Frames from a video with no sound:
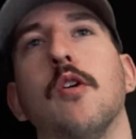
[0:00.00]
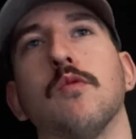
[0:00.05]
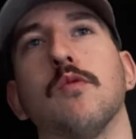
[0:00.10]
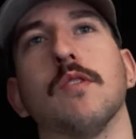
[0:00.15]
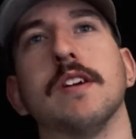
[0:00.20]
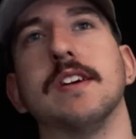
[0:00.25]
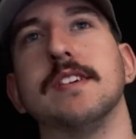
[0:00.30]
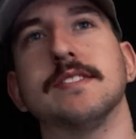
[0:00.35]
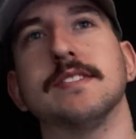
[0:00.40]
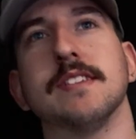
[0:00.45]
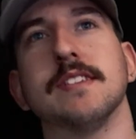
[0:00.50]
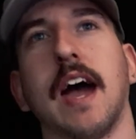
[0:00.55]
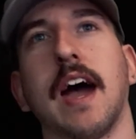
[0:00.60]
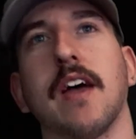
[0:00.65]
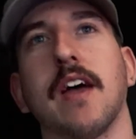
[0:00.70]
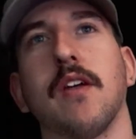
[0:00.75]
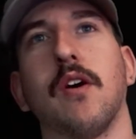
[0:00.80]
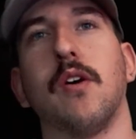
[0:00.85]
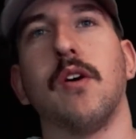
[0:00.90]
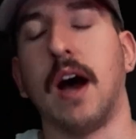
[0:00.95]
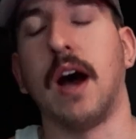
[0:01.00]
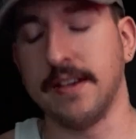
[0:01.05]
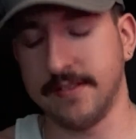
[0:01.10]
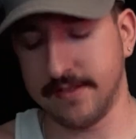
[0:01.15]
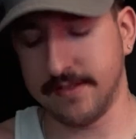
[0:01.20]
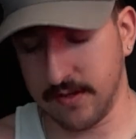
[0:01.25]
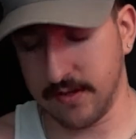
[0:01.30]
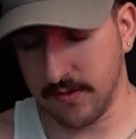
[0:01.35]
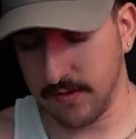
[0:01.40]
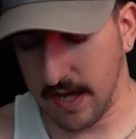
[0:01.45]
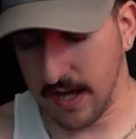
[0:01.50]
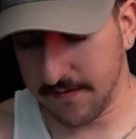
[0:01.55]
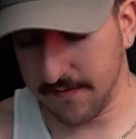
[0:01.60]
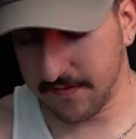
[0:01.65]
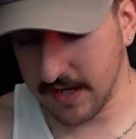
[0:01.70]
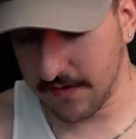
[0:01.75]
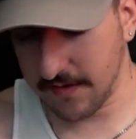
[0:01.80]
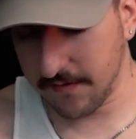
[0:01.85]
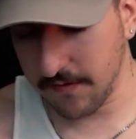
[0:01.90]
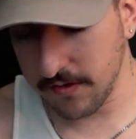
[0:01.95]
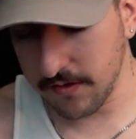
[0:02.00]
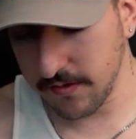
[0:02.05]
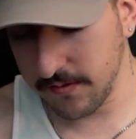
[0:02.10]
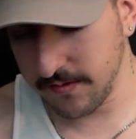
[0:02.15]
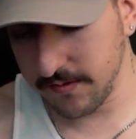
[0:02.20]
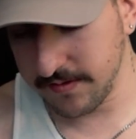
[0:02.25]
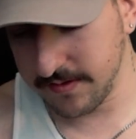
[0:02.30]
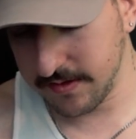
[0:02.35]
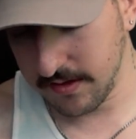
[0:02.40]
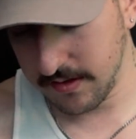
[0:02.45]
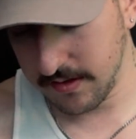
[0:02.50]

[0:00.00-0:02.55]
reason at all. I've never used